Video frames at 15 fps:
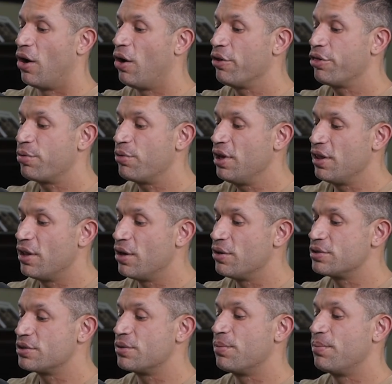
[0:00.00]
all three of
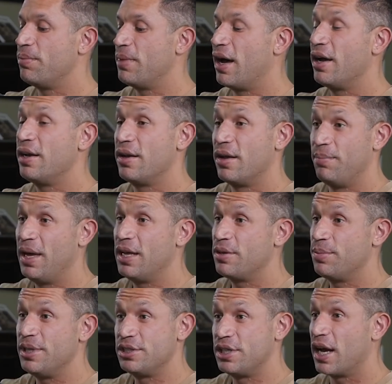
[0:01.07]
those are meant to
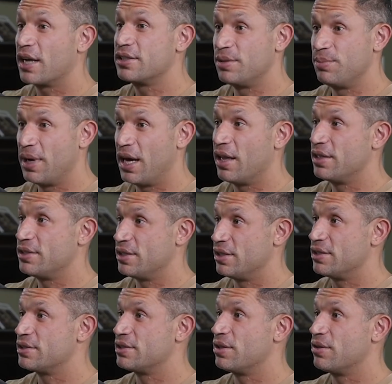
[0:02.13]
be checks and
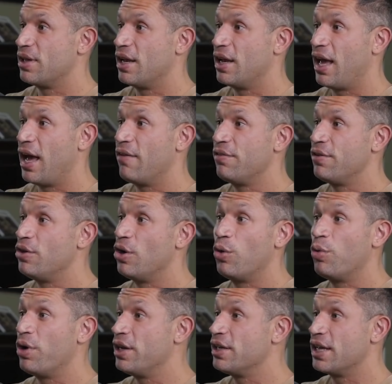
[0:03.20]
balances so that no
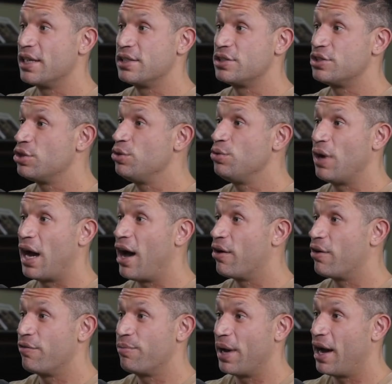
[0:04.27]
one gets too
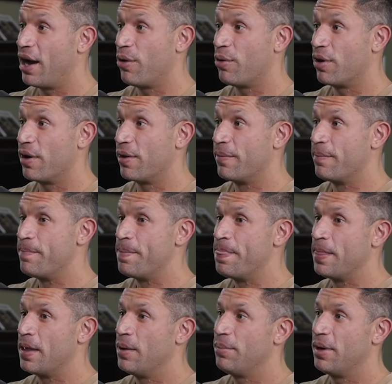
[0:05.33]
out of power. Yep.
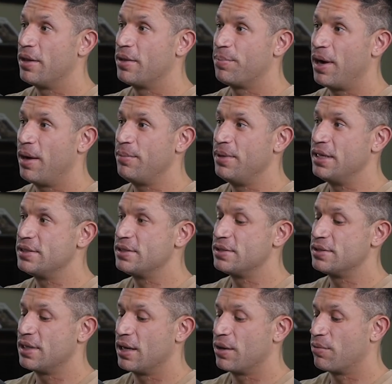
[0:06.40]
But the problem
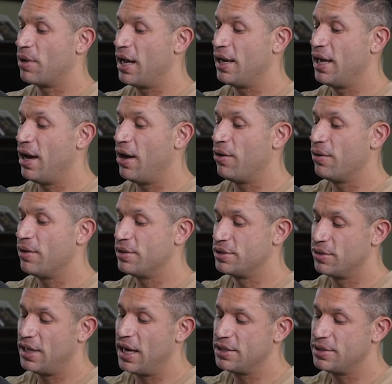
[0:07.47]
is like right now,
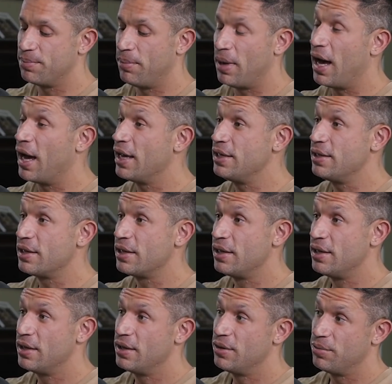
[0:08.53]
so that's mind,
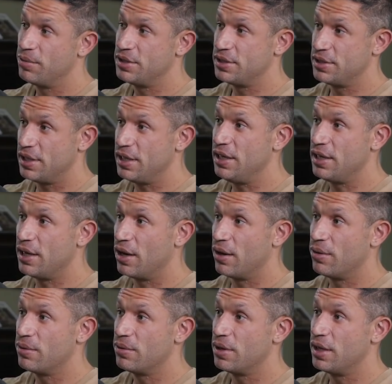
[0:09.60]
which is the
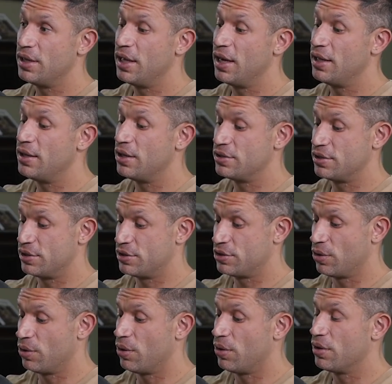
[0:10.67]
ego, and then there's the
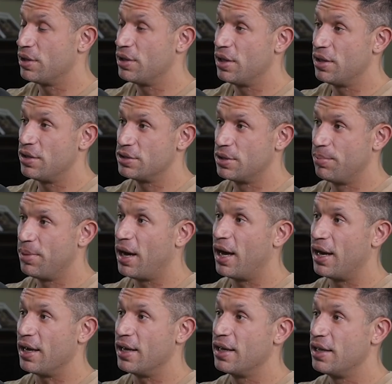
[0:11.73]
soul, and then there's the
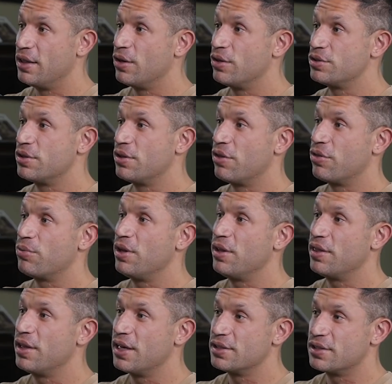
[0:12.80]
body. And those are the three
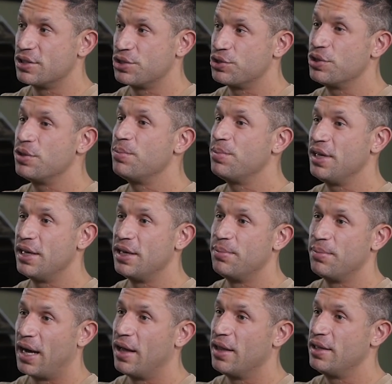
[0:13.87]
things that should be in
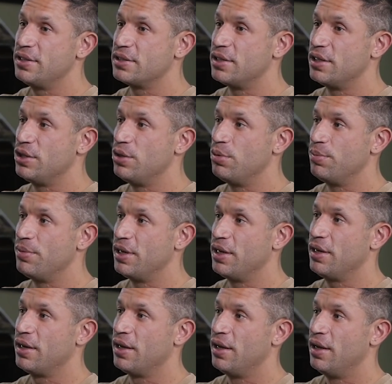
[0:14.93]
balance in a human
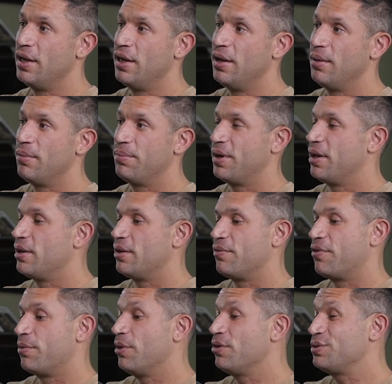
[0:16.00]
being. But
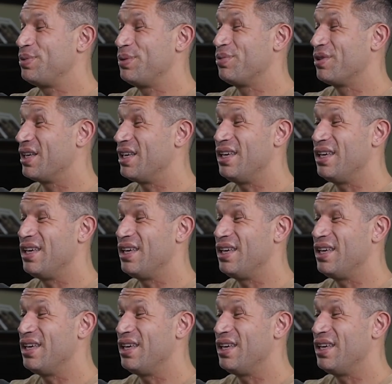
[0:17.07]
for most people,